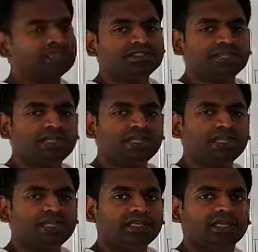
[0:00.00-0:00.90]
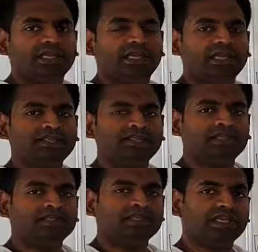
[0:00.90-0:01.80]
energy
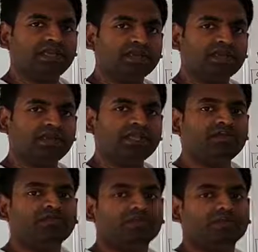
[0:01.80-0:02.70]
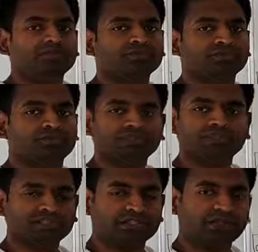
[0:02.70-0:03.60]
exists in many forms,
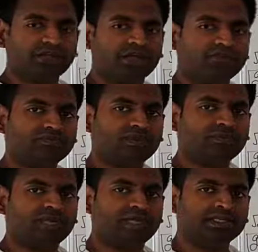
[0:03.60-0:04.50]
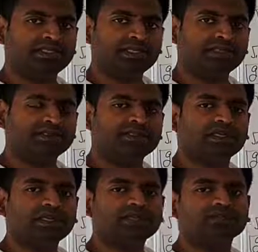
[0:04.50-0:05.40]
not just in one form. Energy
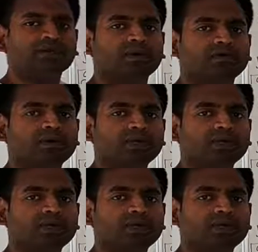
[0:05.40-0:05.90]
exists in this form.